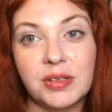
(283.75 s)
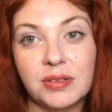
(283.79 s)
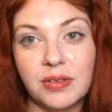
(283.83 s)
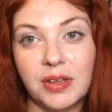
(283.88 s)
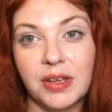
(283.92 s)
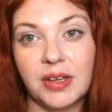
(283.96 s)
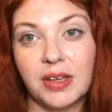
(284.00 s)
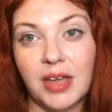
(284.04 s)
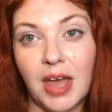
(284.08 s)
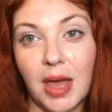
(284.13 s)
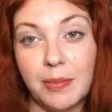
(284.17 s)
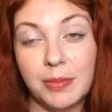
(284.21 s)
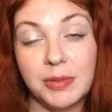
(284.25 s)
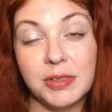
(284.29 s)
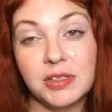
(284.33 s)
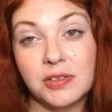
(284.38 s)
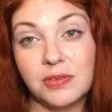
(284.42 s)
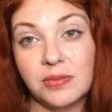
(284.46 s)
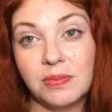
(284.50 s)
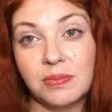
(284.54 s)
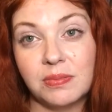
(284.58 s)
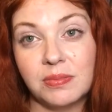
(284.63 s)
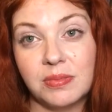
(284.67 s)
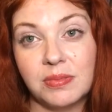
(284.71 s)
like
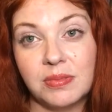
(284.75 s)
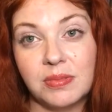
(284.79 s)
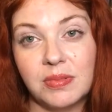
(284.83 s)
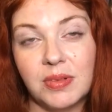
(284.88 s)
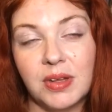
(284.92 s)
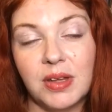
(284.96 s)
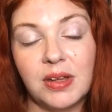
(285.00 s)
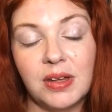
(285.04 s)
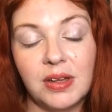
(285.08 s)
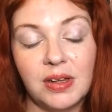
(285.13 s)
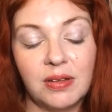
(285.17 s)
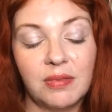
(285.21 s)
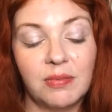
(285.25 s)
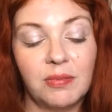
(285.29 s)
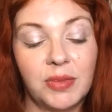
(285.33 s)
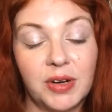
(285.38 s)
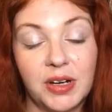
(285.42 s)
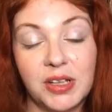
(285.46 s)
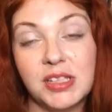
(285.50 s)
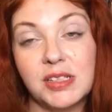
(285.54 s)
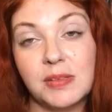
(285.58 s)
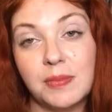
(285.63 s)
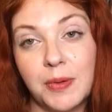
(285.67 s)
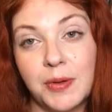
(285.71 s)
happens
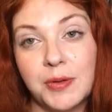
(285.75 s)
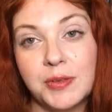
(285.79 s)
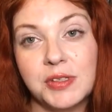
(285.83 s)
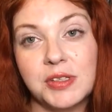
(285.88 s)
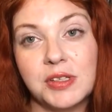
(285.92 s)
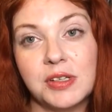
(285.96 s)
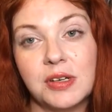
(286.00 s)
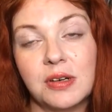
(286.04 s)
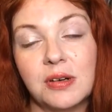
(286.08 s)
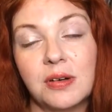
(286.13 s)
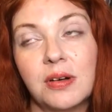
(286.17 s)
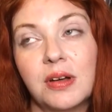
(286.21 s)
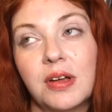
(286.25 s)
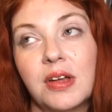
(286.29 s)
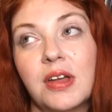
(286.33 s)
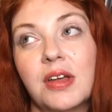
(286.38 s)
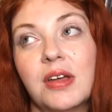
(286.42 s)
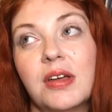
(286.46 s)
when it's supposed to.